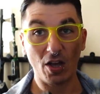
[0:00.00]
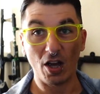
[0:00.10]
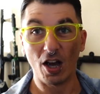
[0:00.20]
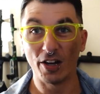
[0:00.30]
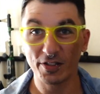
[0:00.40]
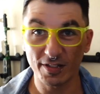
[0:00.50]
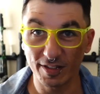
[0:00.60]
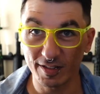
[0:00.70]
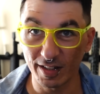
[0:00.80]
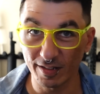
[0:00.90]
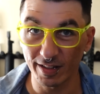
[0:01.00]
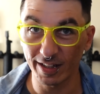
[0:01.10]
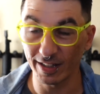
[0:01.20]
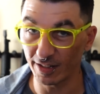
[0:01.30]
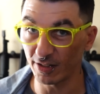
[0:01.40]
Honestly, sounds like
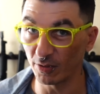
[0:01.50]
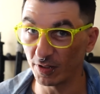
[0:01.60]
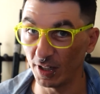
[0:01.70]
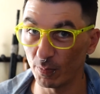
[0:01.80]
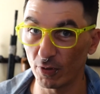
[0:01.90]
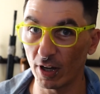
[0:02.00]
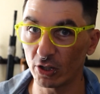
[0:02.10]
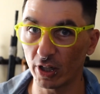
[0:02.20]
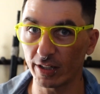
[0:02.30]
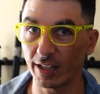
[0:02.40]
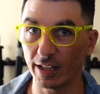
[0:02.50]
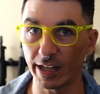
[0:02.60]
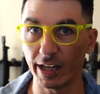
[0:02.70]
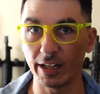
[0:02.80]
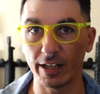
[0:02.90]
an SOT project. Hint,
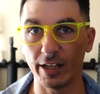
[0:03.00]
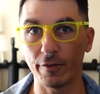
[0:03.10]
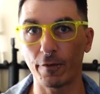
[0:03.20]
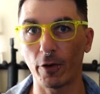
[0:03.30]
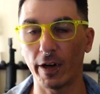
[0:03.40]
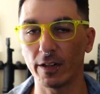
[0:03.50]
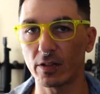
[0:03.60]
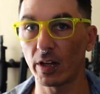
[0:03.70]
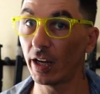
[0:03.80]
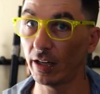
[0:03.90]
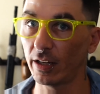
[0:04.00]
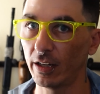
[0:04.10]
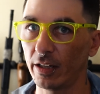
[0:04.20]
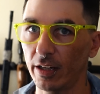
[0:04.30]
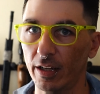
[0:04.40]
hint, hint, friends. Hint,
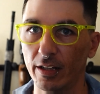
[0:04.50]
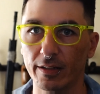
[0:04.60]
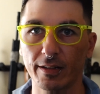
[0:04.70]
hint, hint.